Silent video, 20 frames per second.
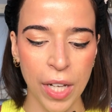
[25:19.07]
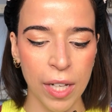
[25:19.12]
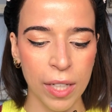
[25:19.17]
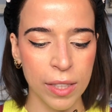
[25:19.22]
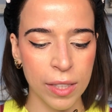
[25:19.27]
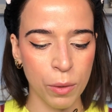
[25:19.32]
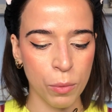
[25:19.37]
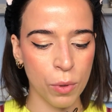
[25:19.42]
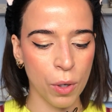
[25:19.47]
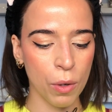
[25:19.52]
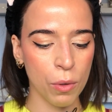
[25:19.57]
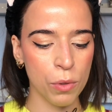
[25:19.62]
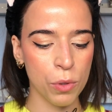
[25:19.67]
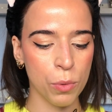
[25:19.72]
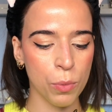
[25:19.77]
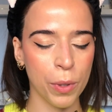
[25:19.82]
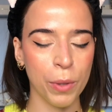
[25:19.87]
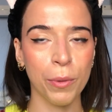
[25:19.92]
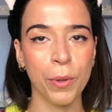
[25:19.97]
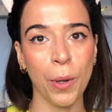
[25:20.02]
The rose
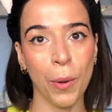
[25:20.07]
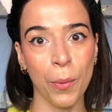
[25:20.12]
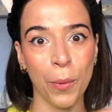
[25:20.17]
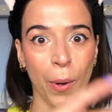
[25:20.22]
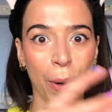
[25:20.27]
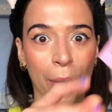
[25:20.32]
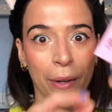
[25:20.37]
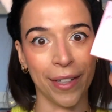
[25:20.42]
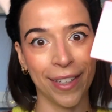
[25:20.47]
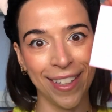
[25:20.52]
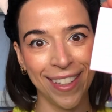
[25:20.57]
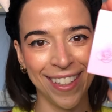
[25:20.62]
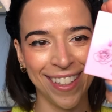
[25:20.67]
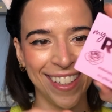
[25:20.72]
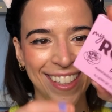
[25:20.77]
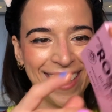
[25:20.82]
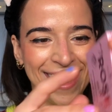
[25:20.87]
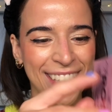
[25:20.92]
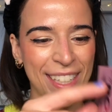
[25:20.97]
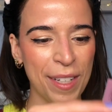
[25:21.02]
will go on.
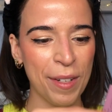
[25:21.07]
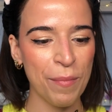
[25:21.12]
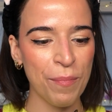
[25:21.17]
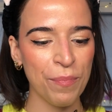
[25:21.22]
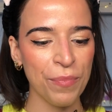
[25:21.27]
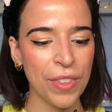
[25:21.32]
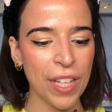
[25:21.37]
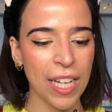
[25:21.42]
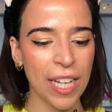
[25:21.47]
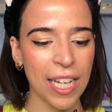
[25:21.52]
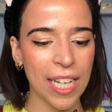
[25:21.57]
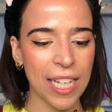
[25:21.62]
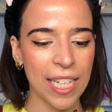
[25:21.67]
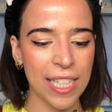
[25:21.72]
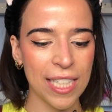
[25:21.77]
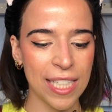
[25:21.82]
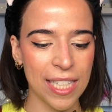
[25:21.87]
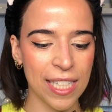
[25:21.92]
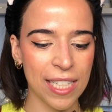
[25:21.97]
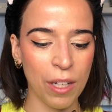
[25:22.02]

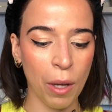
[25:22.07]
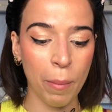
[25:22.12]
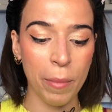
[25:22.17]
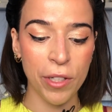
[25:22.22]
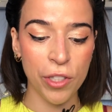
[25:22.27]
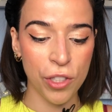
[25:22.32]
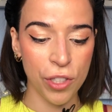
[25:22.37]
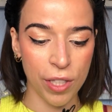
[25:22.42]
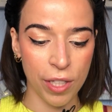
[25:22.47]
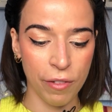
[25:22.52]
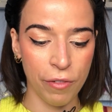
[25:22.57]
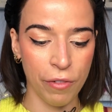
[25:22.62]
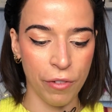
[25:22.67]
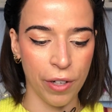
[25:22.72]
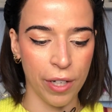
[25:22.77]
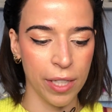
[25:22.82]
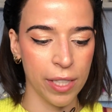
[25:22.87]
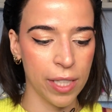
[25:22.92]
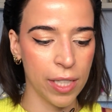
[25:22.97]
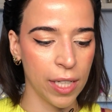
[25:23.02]
It's not much
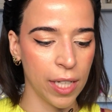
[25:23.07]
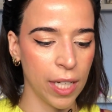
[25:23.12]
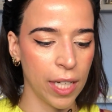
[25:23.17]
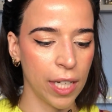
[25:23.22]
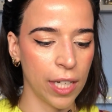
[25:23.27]
different.